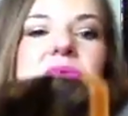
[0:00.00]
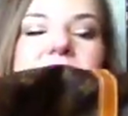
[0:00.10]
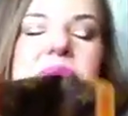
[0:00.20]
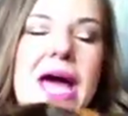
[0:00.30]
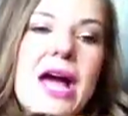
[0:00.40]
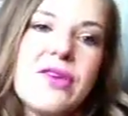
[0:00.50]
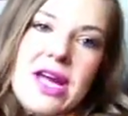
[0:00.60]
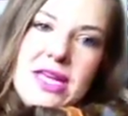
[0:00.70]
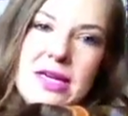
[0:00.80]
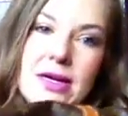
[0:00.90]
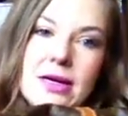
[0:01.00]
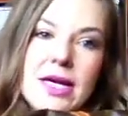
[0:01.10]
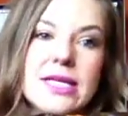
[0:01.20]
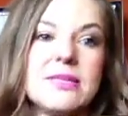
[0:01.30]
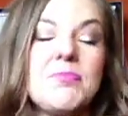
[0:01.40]
bag right here
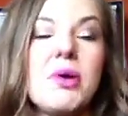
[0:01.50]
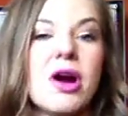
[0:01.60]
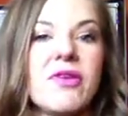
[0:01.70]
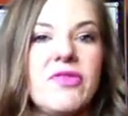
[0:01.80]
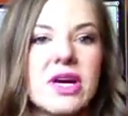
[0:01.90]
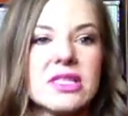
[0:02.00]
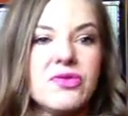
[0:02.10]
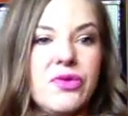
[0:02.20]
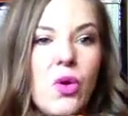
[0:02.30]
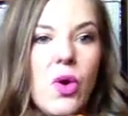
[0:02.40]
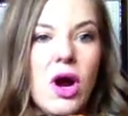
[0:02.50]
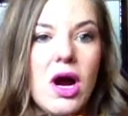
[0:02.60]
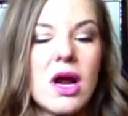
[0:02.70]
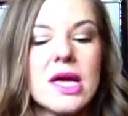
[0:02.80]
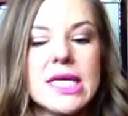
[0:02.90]
is perfect
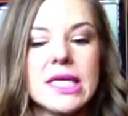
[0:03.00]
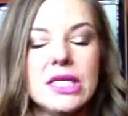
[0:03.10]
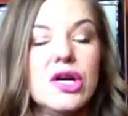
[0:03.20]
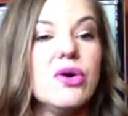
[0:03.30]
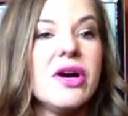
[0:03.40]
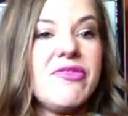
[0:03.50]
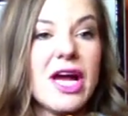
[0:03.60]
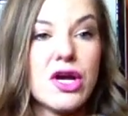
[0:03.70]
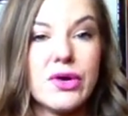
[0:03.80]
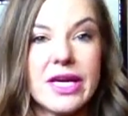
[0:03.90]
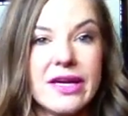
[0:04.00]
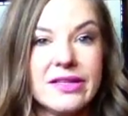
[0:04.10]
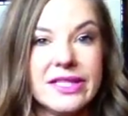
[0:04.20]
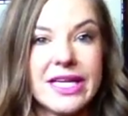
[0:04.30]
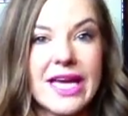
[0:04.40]
for, you know, if I go to
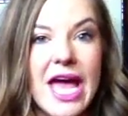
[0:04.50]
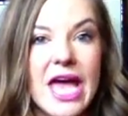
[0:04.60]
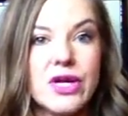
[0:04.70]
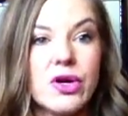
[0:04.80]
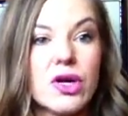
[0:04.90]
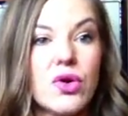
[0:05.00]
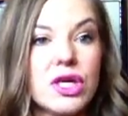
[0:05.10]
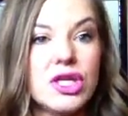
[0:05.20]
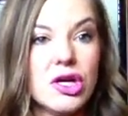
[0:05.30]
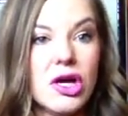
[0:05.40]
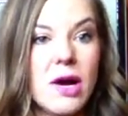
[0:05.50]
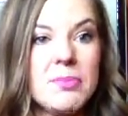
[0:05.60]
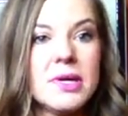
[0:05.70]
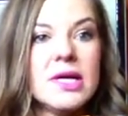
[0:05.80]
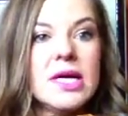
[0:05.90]
Italy again or go to
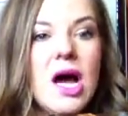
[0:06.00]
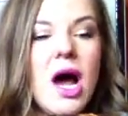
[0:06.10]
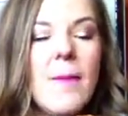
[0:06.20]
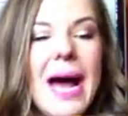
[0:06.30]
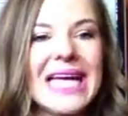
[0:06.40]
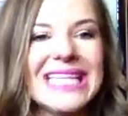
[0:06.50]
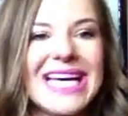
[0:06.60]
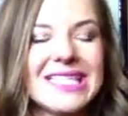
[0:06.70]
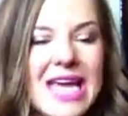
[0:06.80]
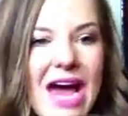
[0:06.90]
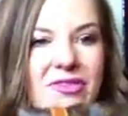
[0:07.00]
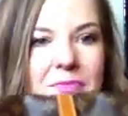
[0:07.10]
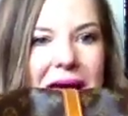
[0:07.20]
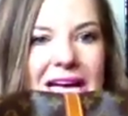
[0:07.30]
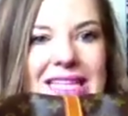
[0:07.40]
Europe, um, I like to have a
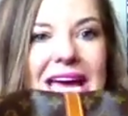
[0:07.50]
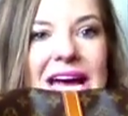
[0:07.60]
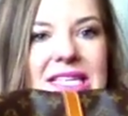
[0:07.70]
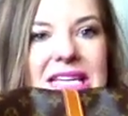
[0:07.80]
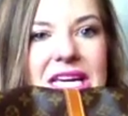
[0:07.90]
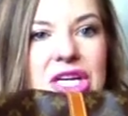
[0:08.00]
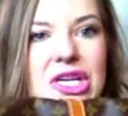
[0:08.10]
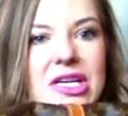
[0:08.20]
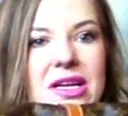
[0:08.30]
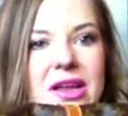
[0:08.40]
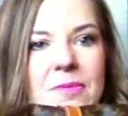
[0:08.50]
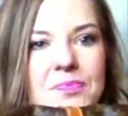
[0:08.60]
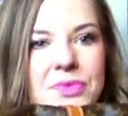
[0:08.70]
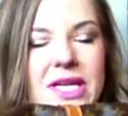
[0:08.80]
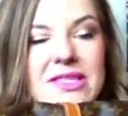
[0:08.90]
bag that has a good,
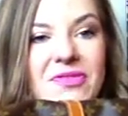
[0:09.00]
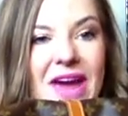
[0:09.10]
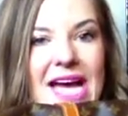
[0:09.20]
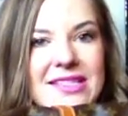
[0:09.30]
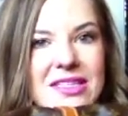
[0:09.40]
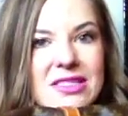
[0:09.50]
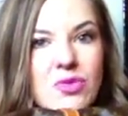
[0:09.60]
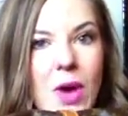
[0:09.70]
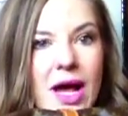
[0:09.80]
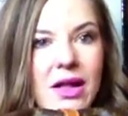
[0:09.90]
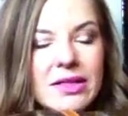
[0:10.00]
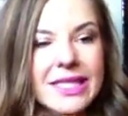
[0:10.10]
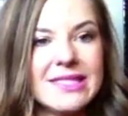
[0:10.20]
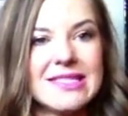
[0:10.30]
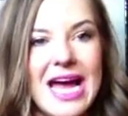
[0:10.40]
it's fastened well,
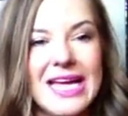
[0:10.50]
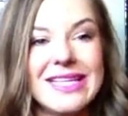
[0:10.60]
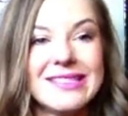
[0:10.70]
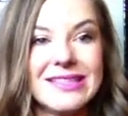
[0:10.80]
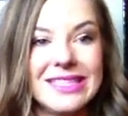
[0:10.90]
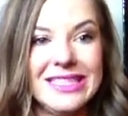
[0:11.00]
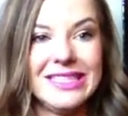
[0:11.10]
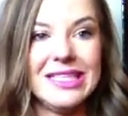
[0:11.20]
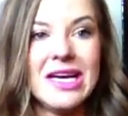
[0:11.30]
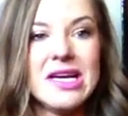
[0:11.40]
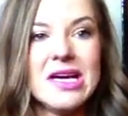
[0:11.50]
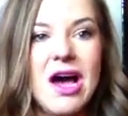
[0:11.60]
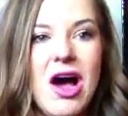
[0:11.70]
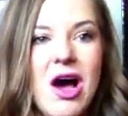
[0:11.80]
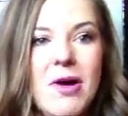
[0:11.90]
it's not easily
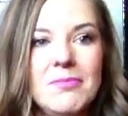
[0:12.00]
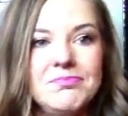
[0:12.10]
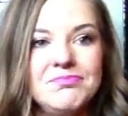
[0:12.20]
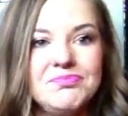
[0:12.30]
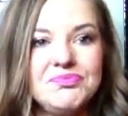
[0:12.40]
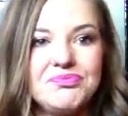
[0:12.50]
um,